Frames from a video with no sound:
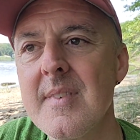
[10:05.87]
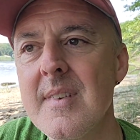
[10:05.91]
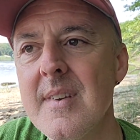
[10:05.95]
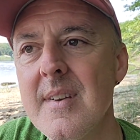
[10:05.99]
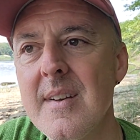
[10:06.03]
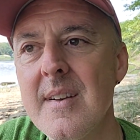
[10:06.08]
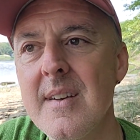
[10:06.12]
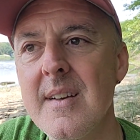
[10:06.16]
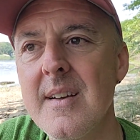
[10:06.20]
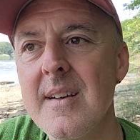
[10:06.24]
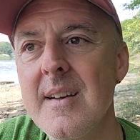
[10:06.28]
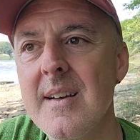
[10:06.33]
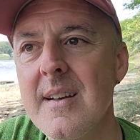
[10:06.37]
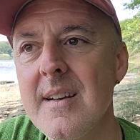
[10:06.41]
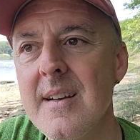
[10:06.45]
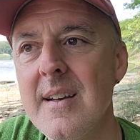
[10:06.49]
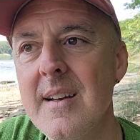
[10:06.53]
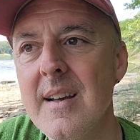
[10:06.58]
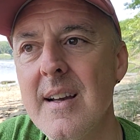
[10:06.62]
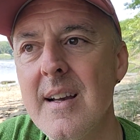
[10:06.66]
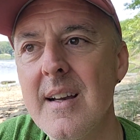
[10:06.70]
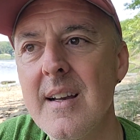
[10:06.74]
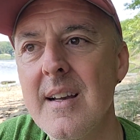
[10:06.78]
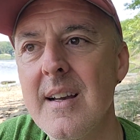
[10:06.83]

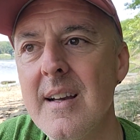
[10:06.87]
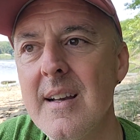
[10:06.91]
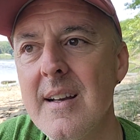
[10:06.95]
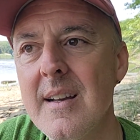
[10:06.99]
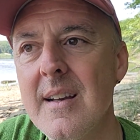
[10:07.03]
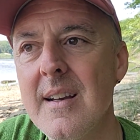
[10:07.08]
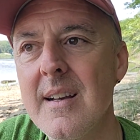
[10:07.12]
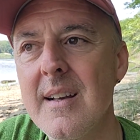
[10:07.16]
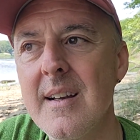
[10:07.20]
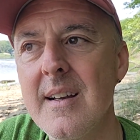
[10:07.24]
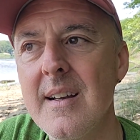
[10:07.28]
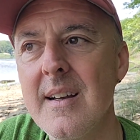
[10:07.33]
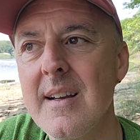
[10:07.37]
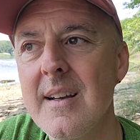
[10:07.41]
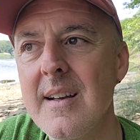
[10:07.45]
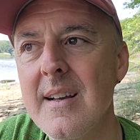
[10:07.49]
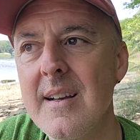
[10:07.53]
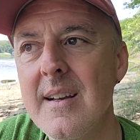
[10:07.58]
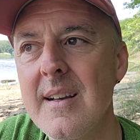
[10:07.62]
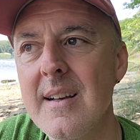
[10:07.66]
Nothing is said.